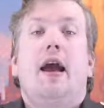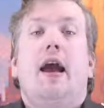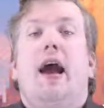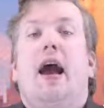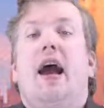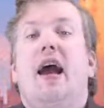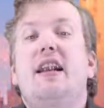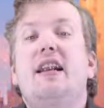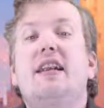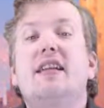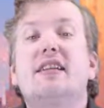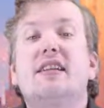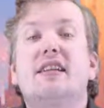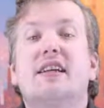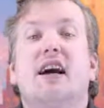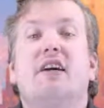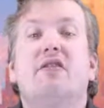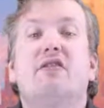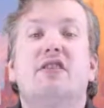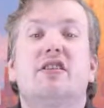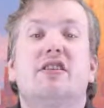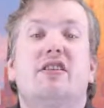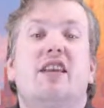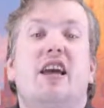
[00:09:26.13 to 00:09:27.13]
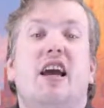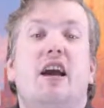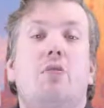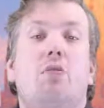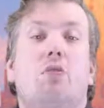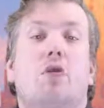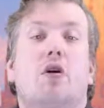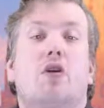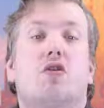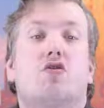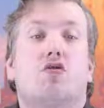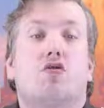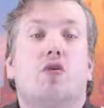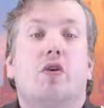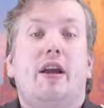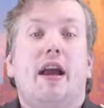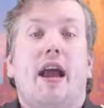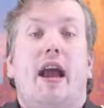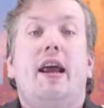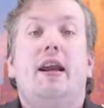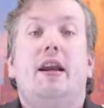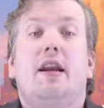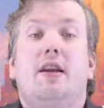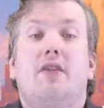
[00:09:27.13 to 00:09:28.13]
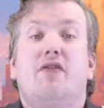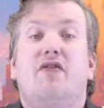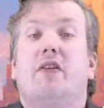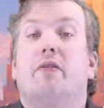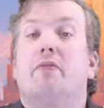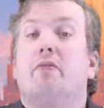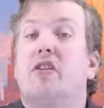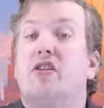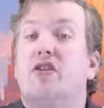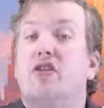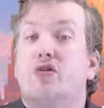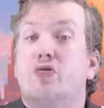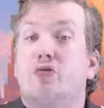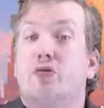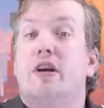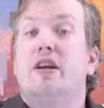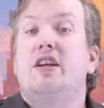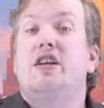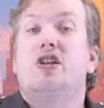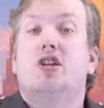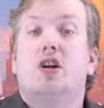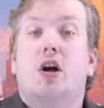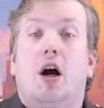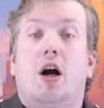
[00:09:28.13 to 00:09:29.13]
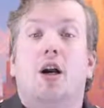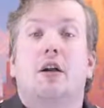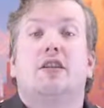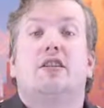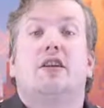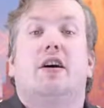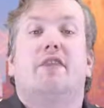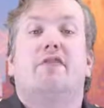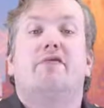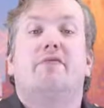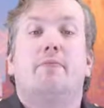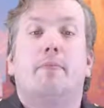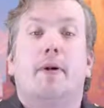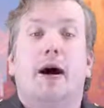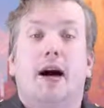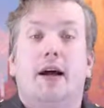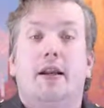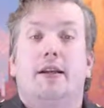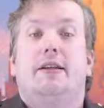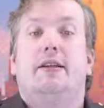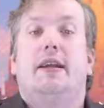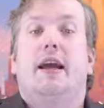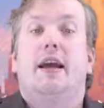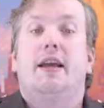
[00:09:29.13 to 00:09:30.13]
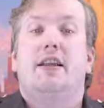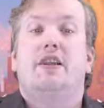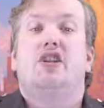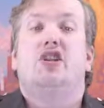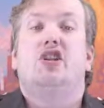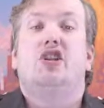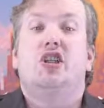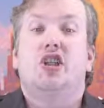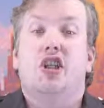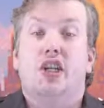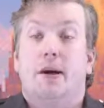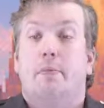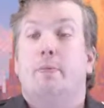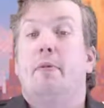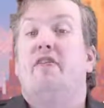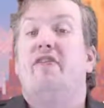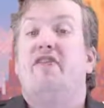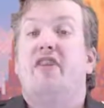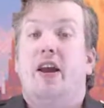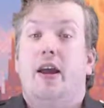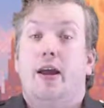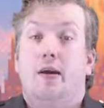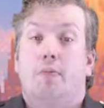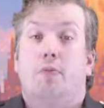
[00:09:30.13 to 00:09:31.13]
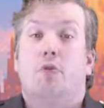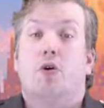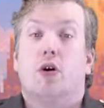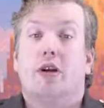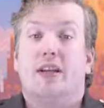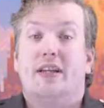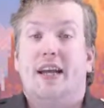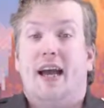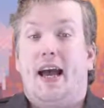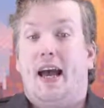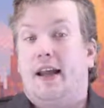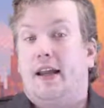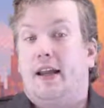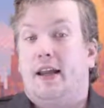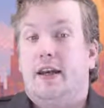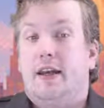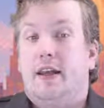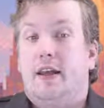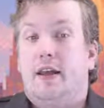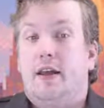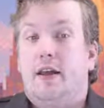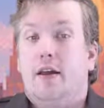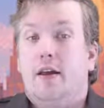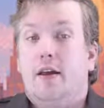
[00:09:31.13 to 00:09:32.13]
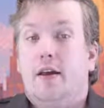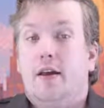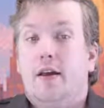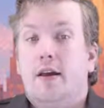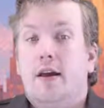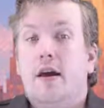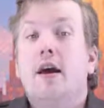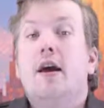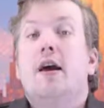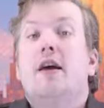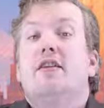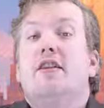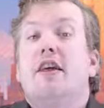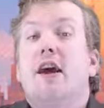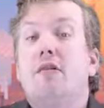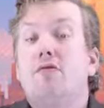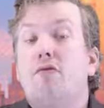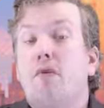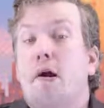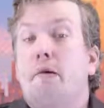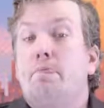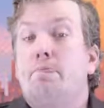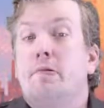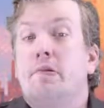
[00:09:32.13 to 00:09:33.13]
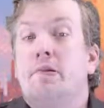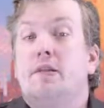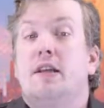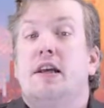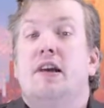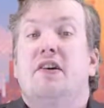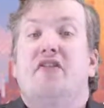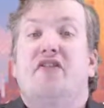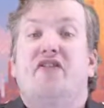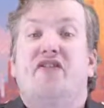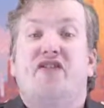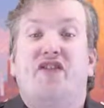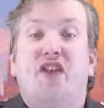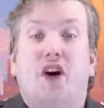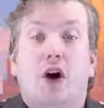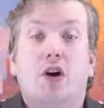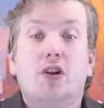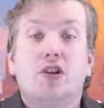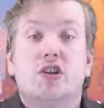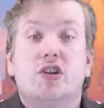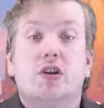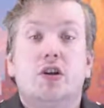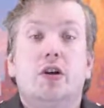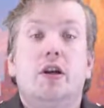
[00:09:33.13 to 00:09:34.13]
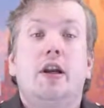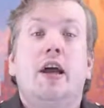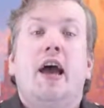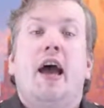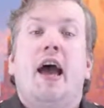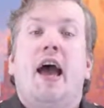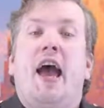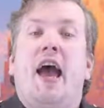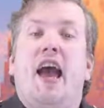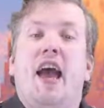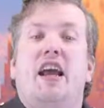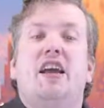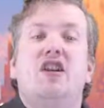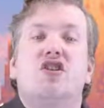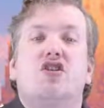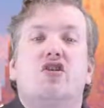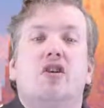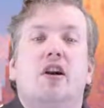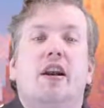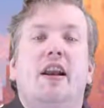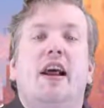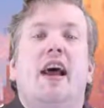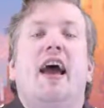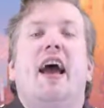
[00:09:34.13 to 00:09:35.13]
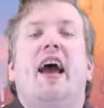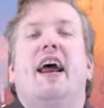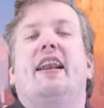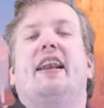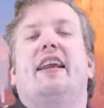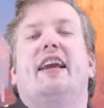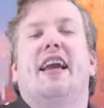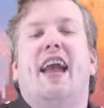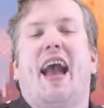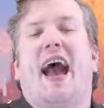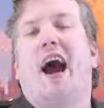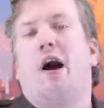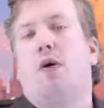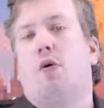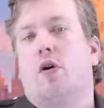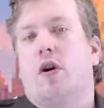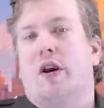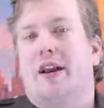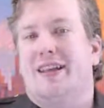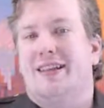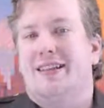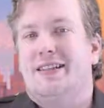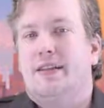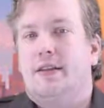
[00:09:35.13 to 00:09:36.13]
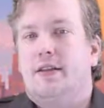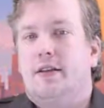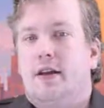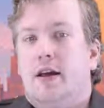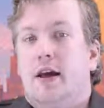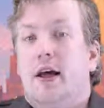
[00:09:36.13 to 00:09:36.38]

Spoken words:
and discovers they were created from the 3 shards of Mondain's Gem of Immortality. They represent falsehood, hatred, and cowardice,